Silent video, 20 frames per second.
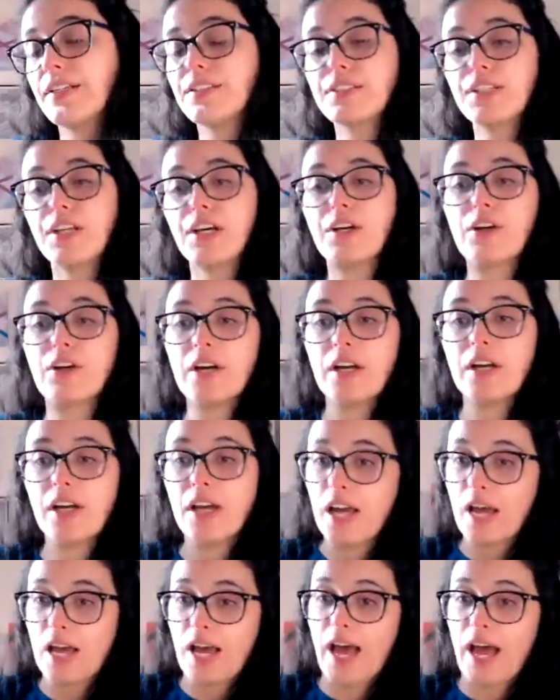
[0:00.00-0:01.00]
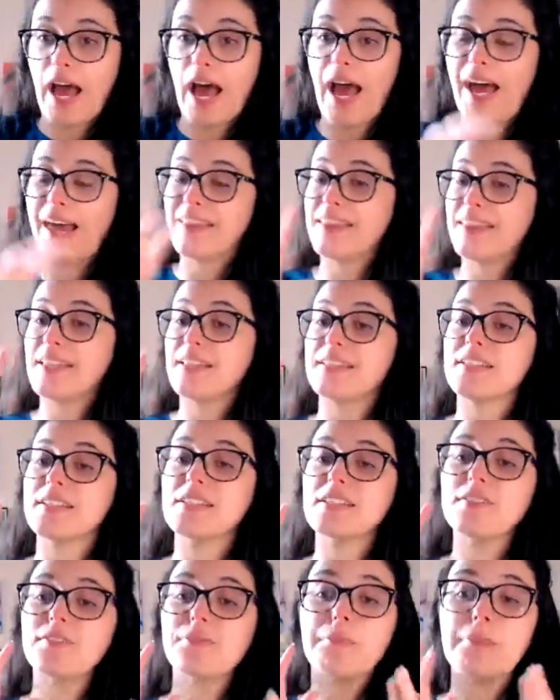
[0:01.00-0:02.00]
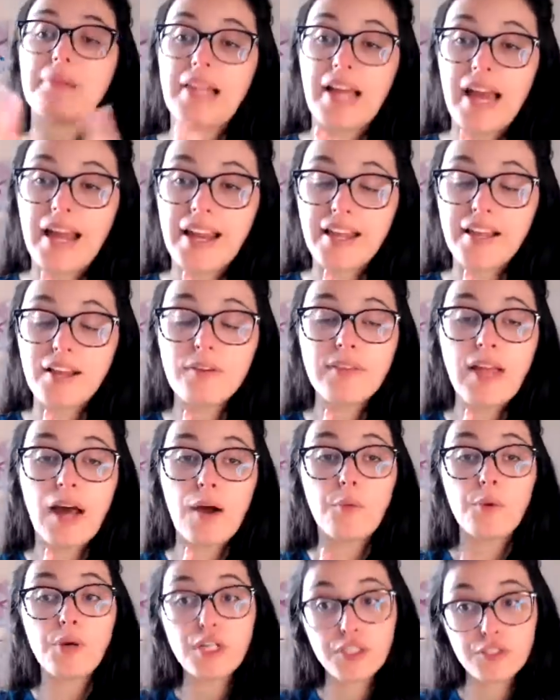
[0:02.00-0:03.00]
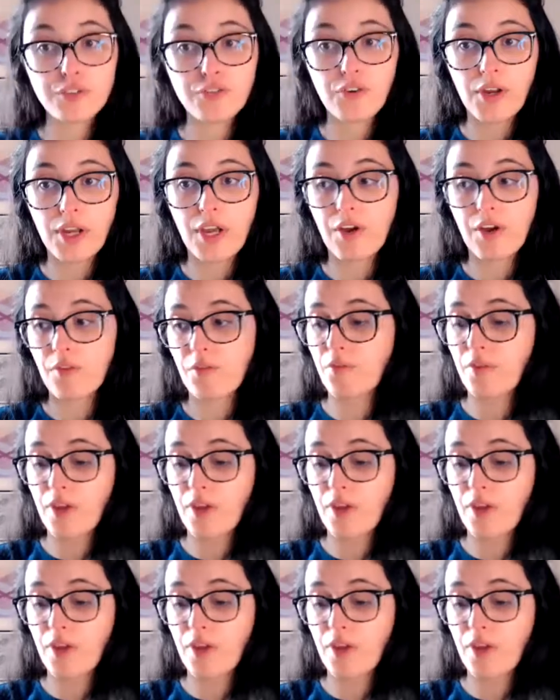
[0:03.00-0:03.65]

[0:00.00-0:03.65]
So this is planning that works for you.